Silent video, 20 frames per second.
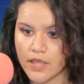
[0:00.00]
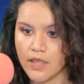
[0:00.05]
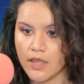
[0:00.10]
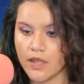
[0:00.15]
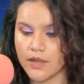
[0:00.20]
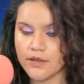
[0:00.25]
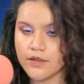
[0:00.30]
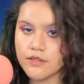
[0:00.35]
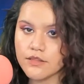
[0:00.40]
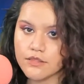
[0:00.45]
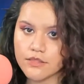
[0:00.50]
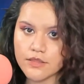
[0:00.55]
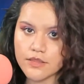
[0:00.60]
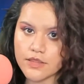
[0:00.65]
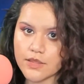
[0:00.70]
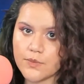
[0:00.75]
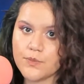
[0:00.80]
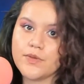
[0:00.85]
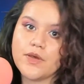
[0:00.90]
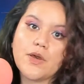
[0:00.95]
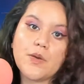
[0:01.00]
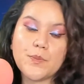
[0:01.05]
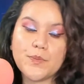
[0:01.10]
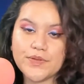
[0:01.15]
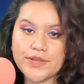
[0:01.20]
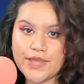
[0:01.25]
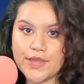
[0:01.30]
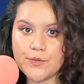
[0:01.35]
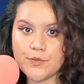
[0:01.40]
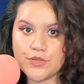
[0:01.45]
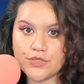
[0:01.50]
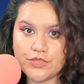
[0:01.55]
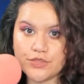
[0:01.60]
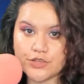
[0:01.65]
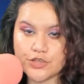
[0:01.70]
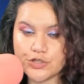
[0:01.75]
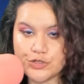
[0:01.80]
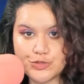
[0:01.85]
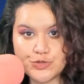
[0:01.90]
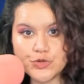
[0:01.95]
Another thing about playing with the
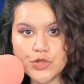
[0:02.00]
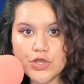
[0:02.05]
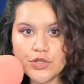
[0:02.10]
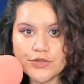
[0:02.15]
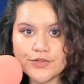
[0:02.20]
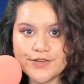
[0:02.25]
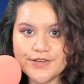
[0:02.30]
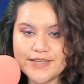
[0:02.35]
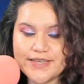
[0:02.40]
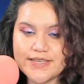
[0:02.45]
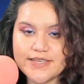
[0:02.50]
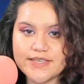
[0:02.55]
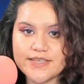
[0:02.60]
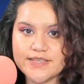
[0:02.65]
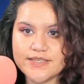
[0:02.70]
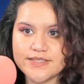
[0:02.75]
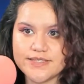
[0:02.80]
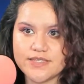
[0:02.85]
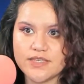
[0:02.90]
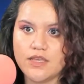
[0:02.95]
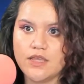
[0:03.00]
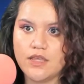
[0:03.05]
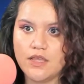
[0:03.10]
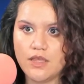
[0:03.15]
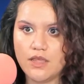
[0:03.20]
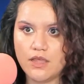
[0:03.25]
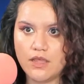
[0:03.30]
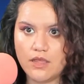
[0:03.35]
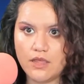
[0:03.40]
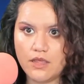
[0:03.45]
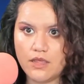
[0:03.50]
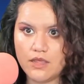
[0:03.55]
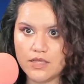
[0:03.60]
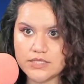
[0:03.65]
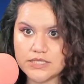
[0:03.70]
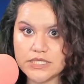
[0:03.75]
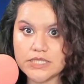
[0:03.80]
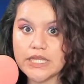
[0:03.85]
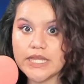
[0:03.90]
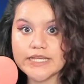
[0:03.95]
controller is
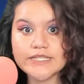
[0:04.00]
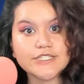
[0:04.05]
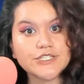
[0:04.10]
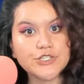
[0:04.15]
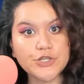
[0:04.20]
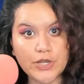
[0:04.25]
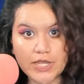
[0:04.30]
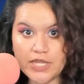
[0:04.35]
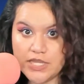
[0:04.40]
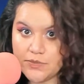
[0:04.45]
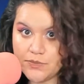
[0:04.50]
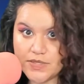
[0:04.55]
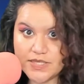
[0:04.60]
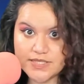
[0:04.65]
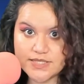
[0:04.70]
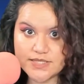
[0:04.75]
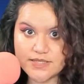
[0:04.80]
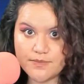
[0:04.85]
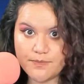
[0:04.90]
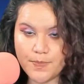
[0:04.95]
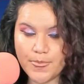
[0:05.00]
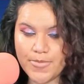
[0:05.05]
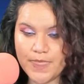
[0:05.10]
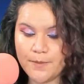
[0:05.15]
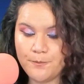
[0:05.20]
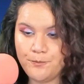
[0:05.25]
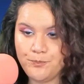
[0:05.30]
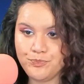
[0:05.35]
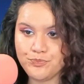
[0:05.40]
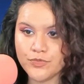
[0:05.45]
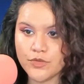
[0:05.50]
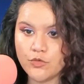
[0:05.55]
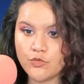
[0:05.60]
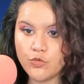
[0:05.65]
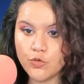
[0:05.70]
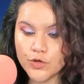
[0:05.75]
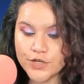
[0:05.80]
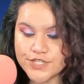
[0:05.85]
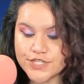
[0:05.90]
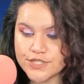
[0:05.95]
selecting your enemies.
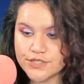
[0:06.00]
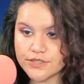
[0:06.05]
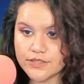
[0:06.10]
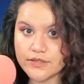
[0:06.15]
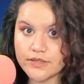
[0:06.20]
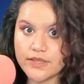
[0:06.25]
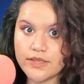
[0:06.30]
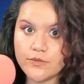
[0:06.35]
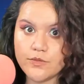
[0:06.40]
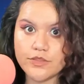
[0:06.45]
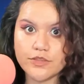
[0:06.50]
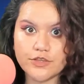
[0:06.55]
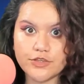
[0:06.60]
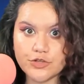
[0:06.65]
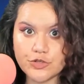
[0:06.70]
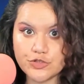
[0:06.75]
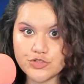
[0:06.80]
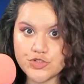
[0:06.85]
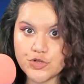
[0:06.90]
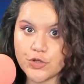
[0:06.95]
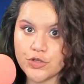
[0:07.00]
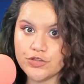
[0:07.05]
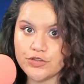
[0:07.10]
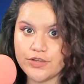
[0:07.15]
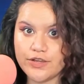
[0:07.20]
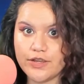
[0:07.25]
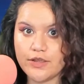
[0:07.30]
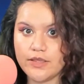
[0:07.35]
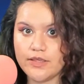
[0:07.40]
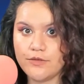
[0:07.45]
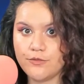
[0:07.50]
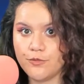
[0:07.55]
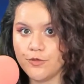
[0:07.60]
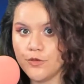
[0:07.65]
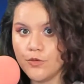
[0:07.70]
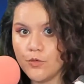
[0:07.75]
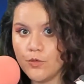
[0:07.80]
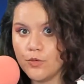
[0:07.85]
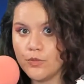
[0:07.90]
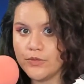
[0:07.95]
Fortunately, with a controller, if
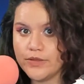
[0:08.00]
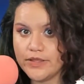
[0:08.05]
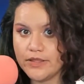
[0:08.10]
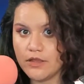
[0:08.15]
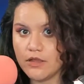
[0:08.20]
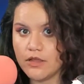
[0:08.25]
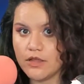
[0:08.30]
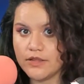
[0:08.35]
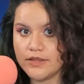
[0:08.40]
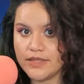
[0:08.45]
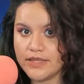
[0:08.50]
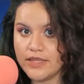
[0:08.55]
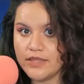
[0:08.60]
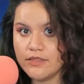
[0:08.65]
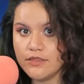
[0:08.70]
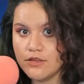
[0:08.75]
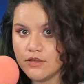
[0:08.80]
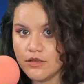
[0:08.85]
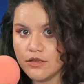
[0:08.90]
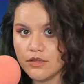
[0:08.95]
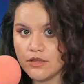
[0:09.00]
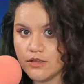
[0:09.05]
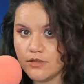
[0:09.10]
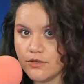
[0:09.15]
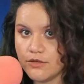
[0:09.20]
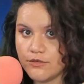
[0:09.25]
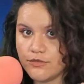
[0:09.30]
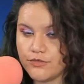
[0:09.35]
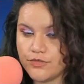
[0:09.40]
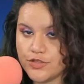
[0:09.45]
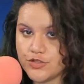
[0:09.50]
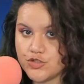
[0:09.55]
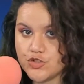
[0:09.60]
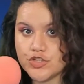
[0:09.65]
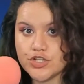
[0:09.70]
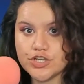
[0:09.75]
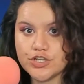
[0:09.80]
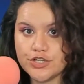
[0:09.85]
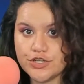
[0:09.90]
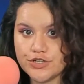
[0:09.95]
we're holding on either of the
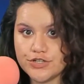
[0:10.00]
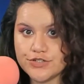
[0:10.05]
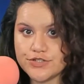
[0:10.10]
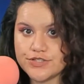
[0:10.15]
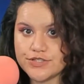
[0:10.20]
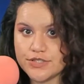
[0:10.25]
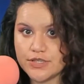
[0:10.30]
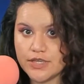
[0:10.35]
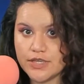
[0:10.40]
triggers